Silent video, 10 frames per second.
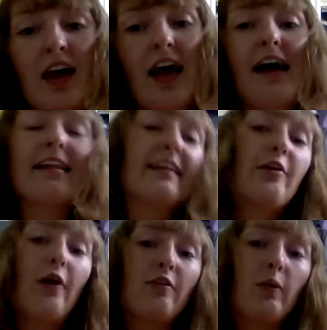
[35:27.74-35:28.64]
and they
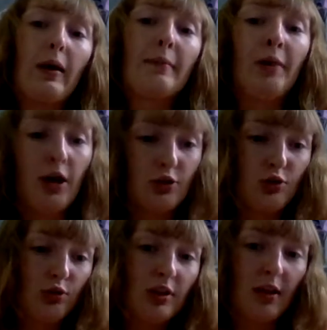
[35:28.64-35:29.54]
don't have any way to block,
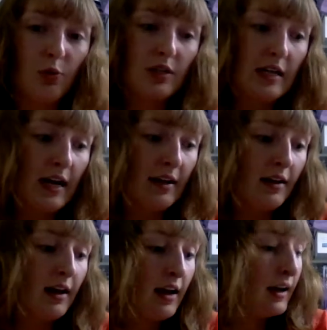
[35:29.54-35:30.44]
so then they would die.
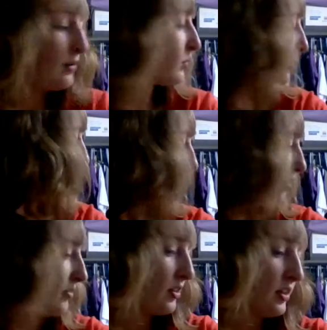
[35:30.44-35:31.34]
And one of my
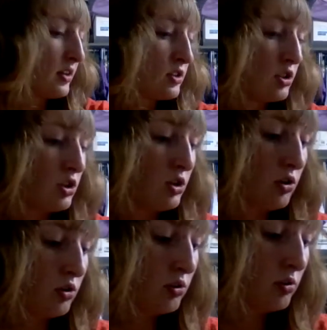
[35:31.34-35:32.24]
favorite things to
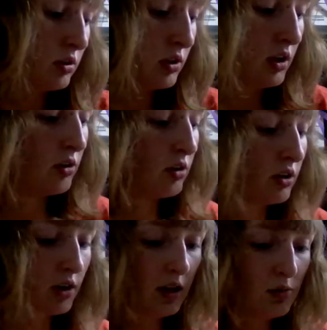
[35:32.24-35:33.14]
do in order
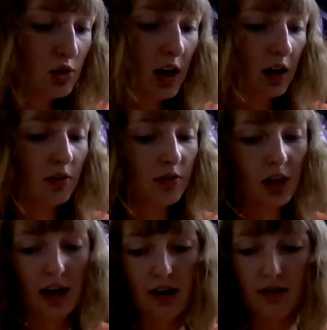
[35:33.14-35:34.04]
to keep track of
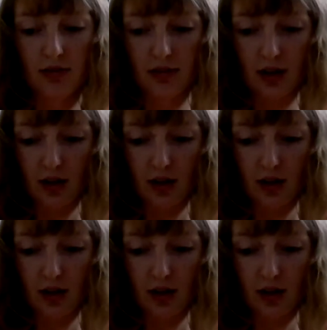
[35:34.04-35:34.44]
life,